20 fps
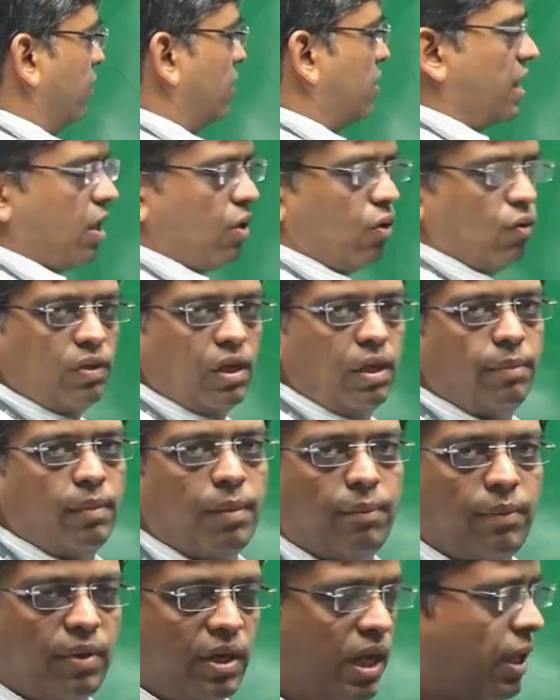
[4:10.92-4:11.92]
synovial
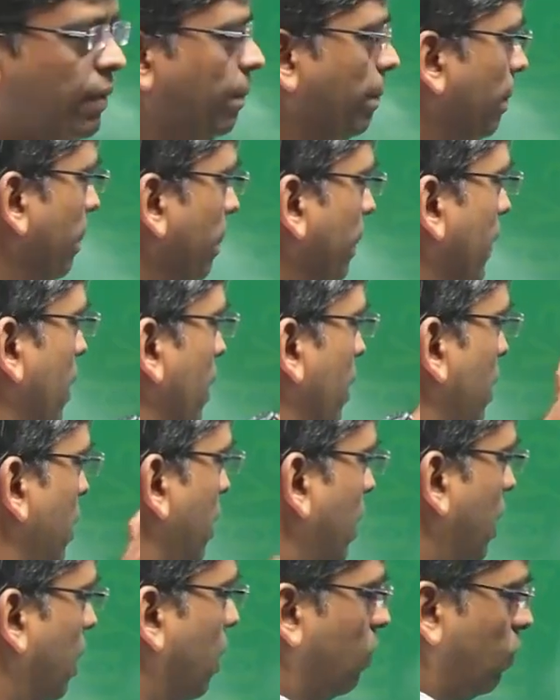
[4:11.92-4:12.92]
membrane.
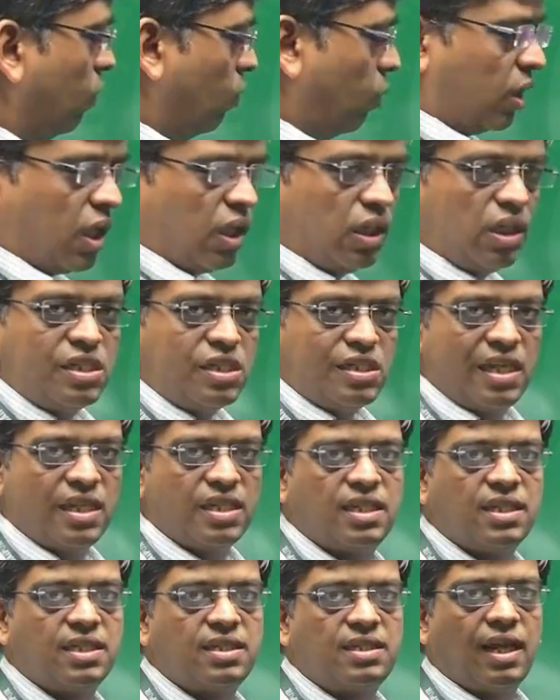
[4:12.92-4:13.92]
Now what are the
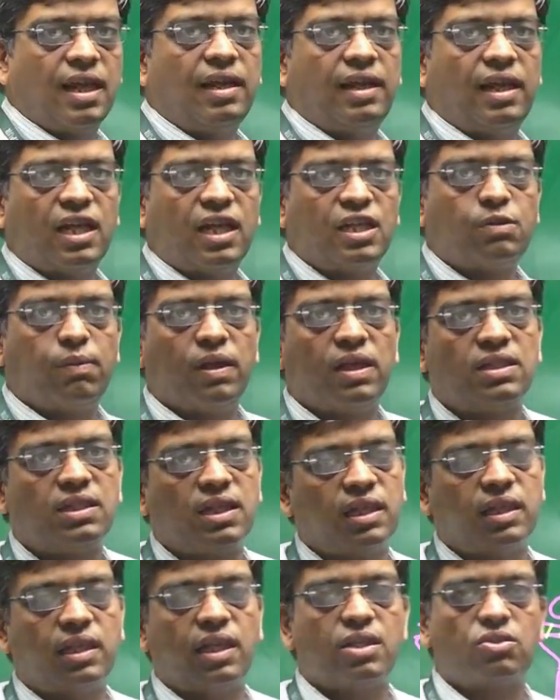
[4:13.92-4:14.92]
changes that takes place
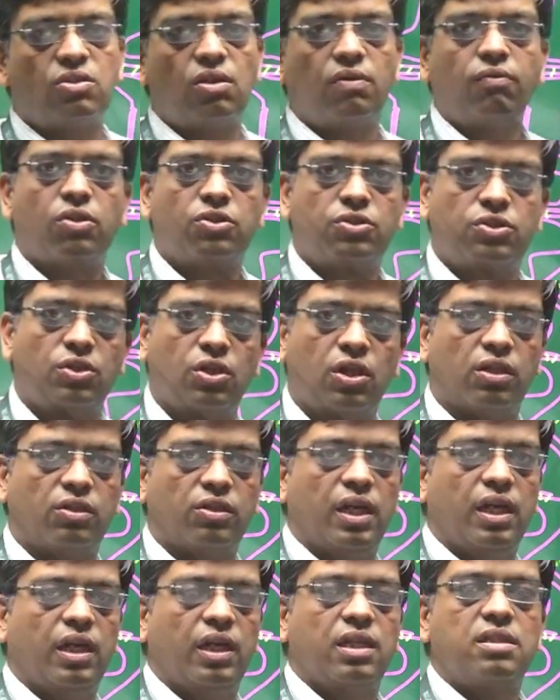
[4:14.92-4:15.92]
in case of
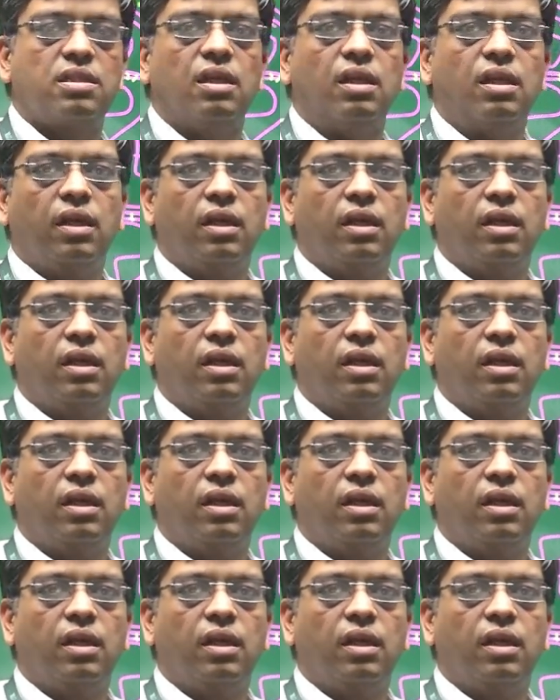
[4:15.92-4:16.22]
osteoarthritis?